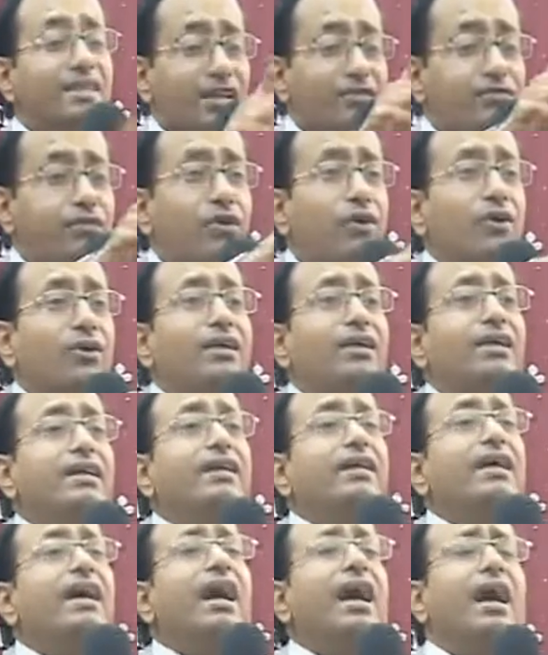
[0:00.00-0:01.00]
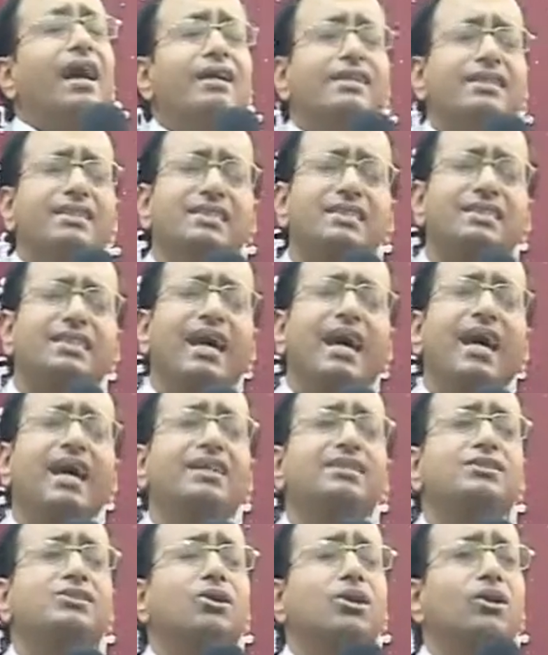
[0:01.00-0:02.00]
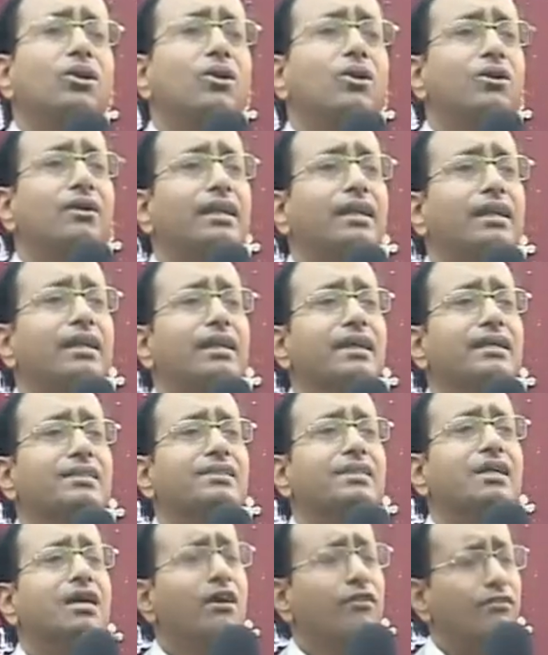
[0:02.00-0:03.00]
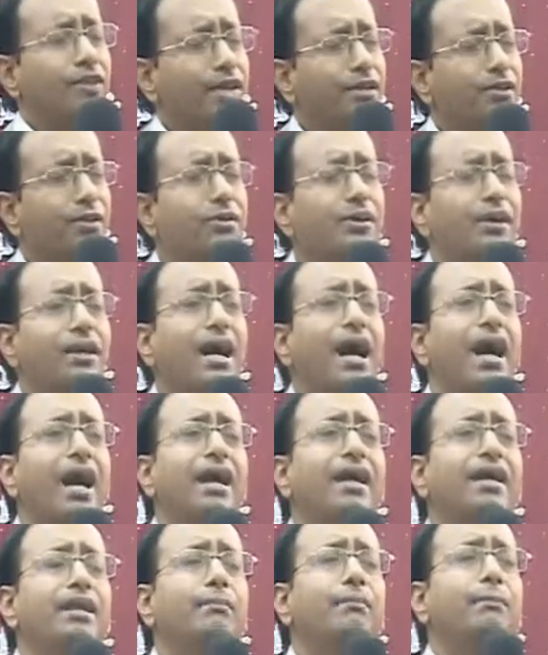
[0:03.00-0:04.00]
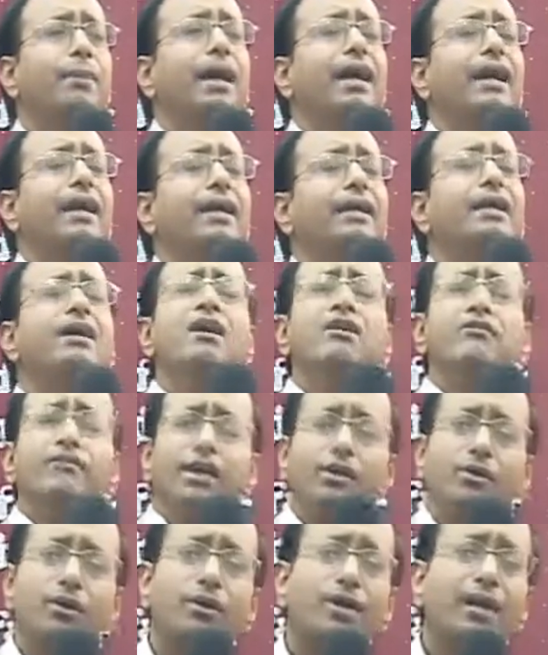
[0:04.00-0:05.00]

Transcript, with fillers: Therefore, He understands your loneliness. When you cry in pain, when you